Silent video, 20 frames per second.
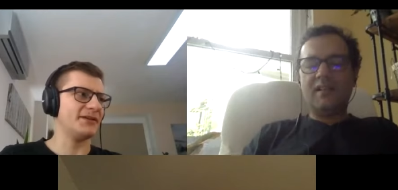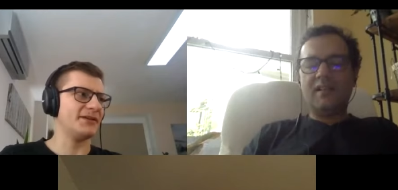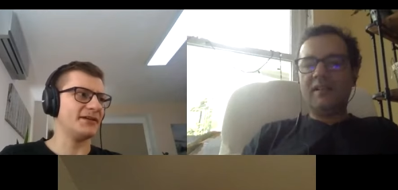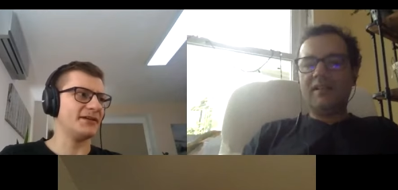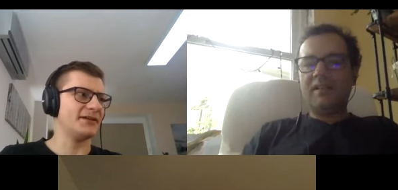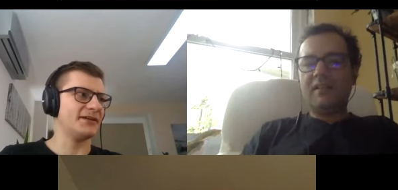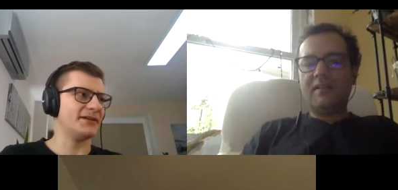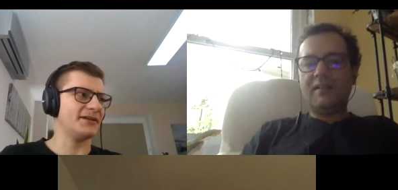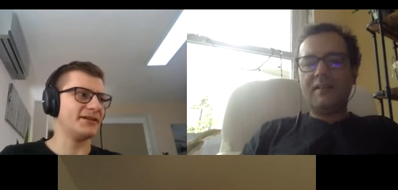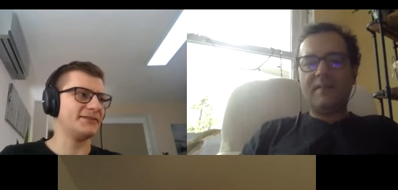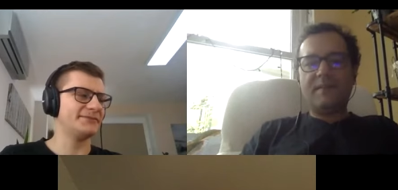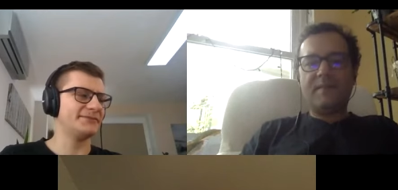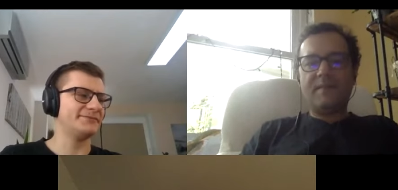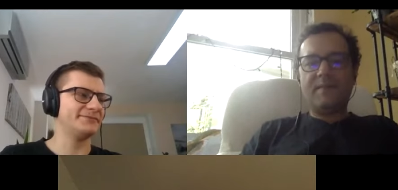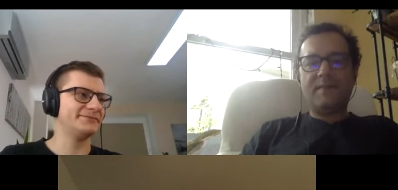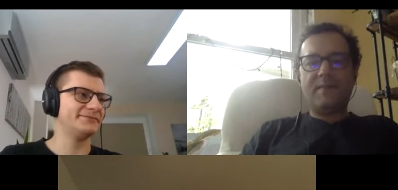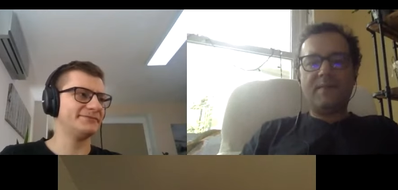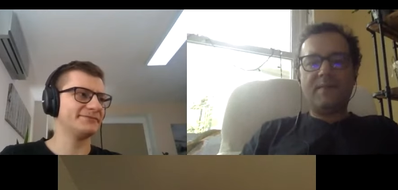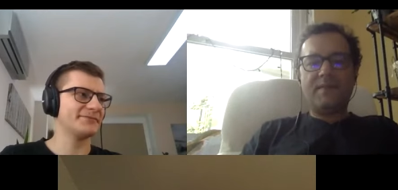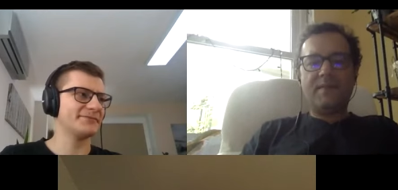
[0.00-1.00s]
Speaker 1: I, I,
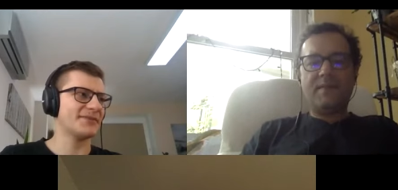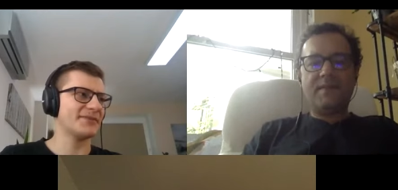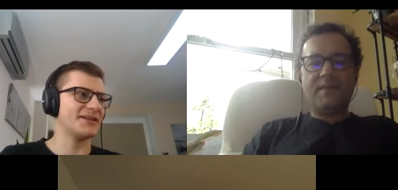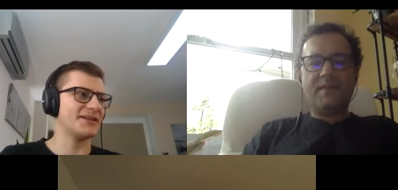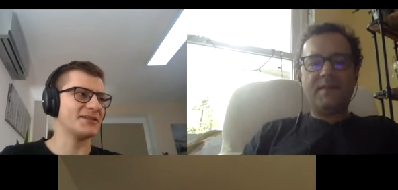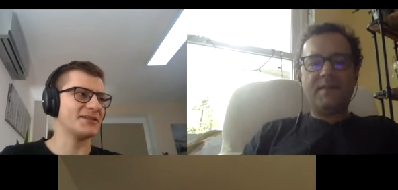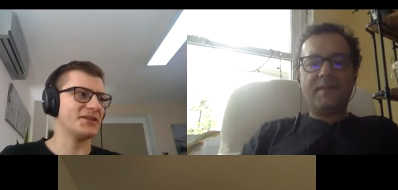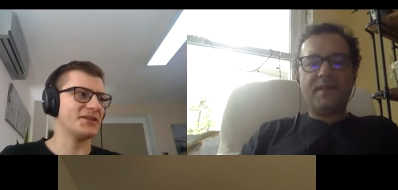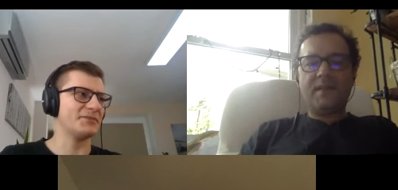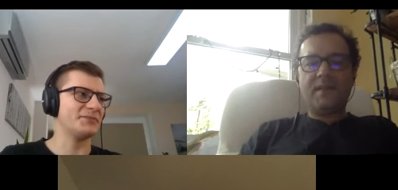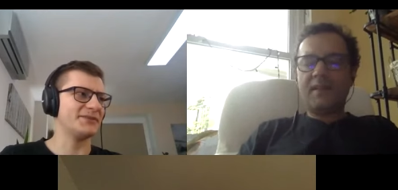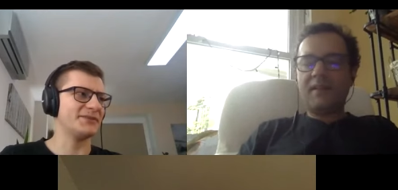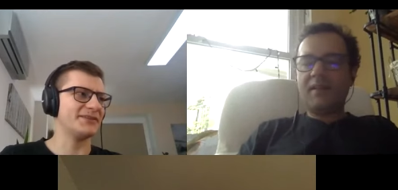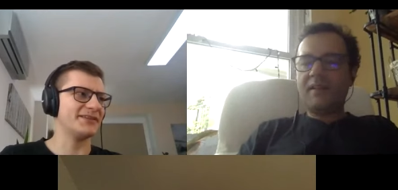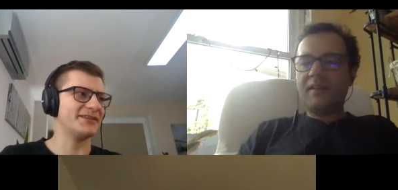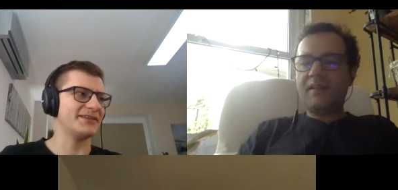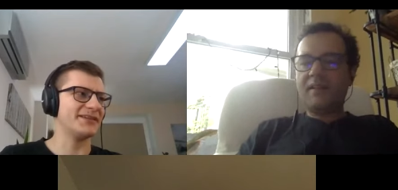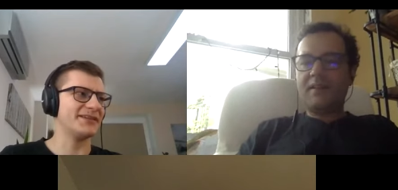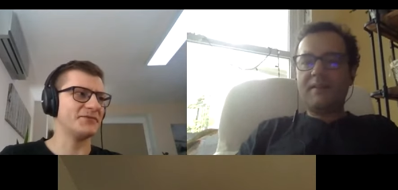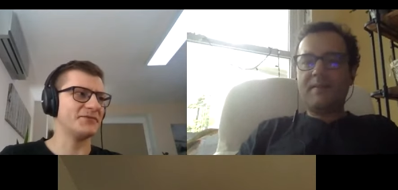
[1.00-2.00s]
I probably
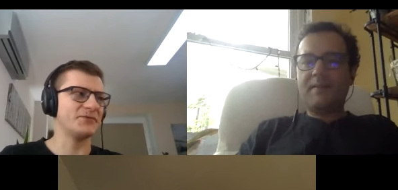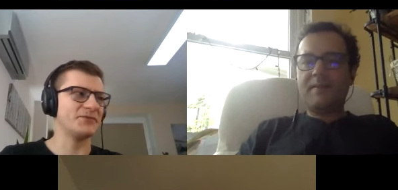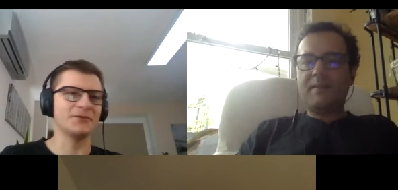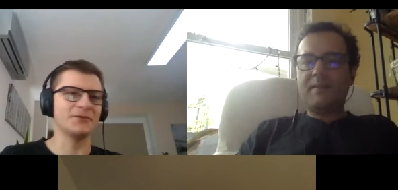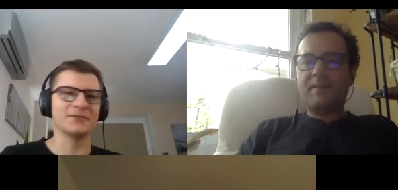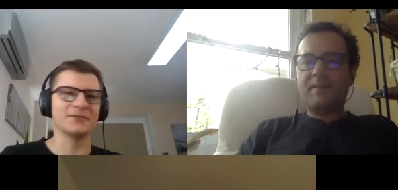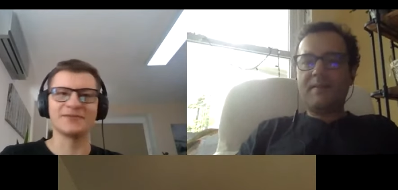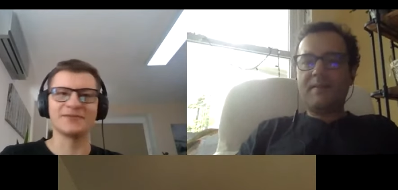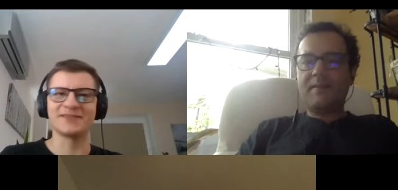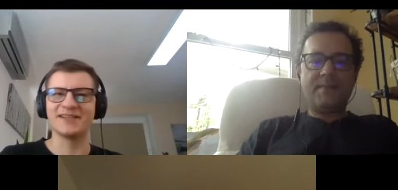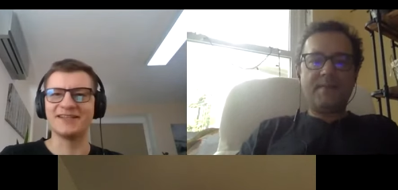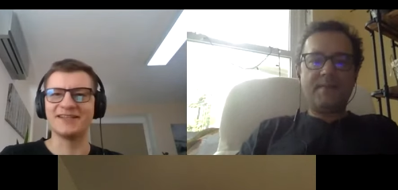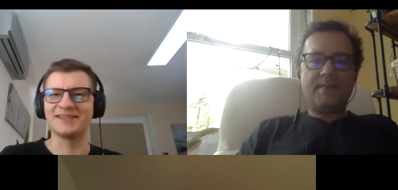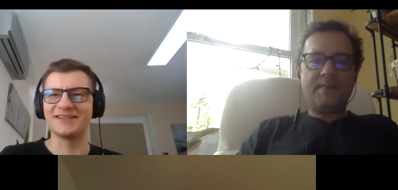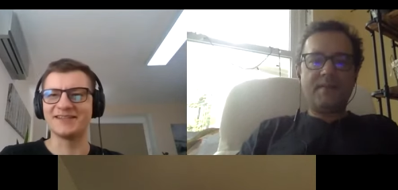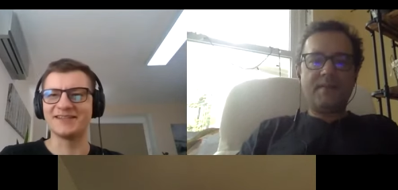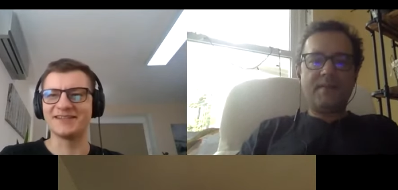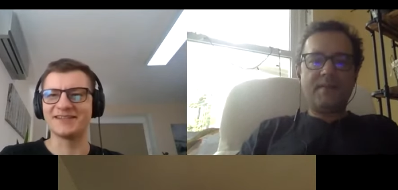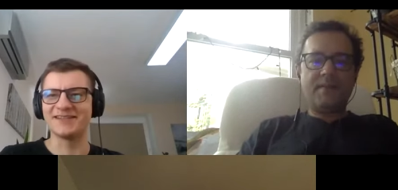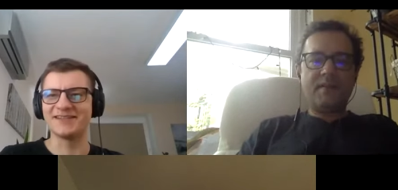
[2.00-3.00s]
uh, I
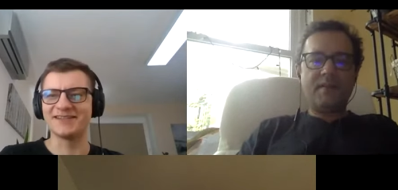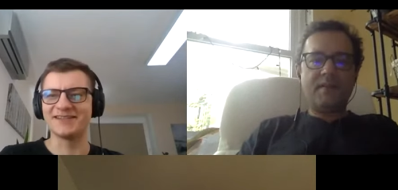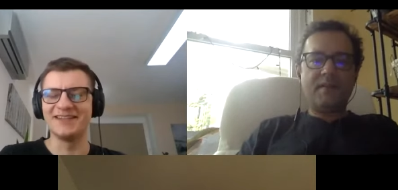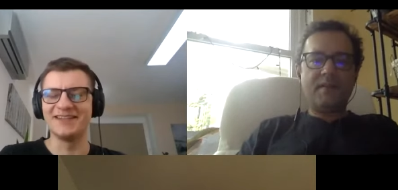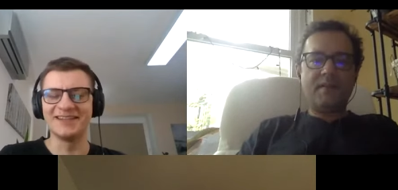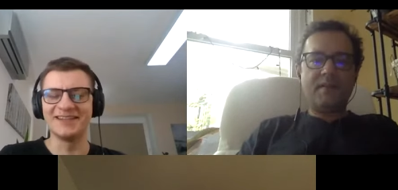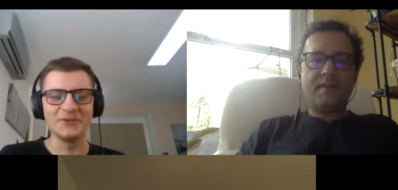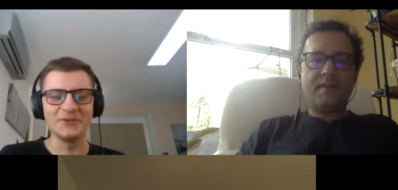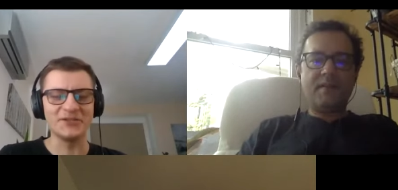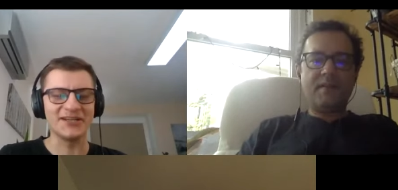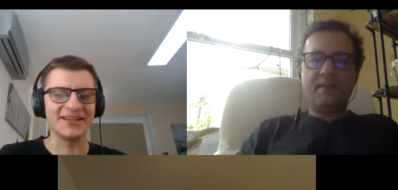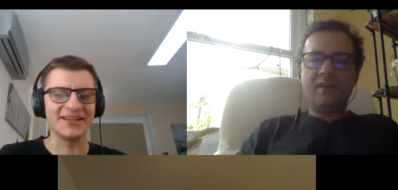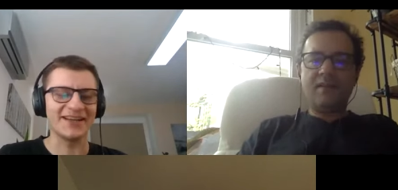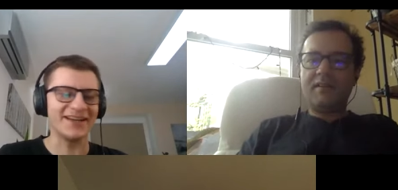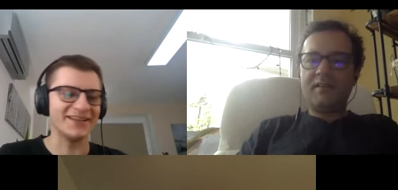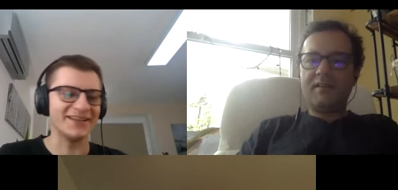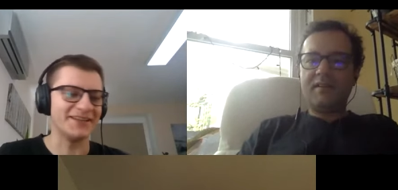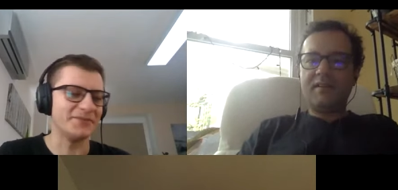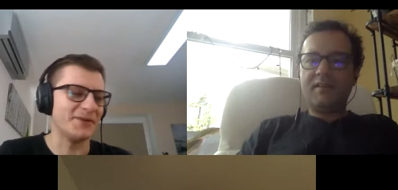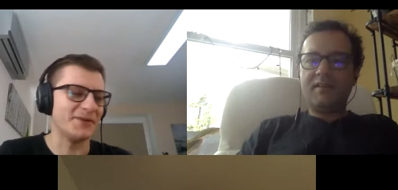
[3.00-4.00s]
skipped a
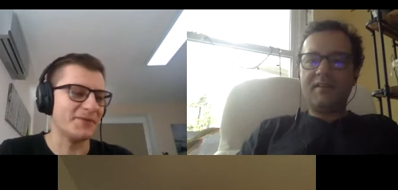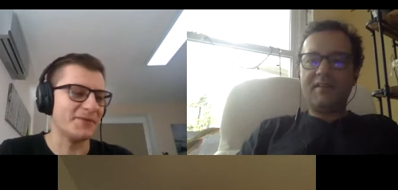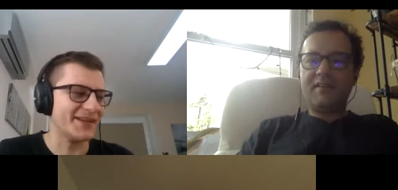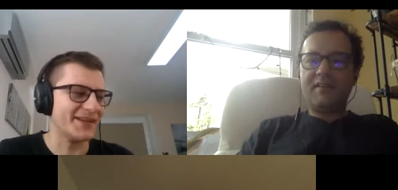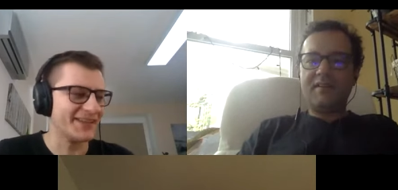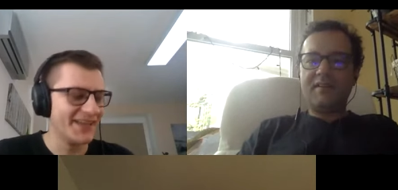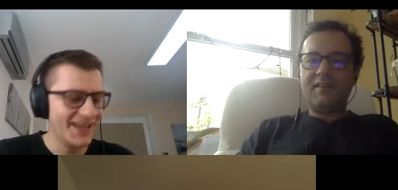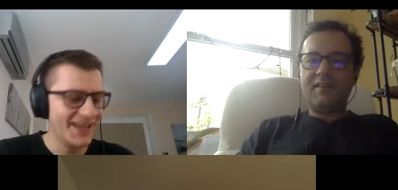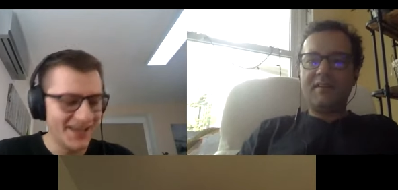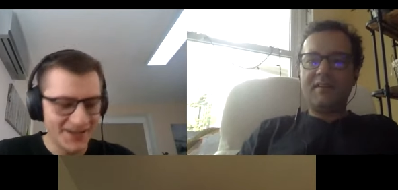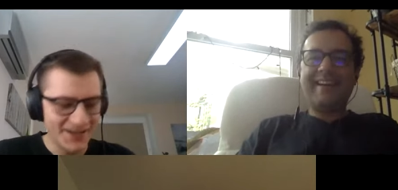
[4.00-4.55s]
few sentences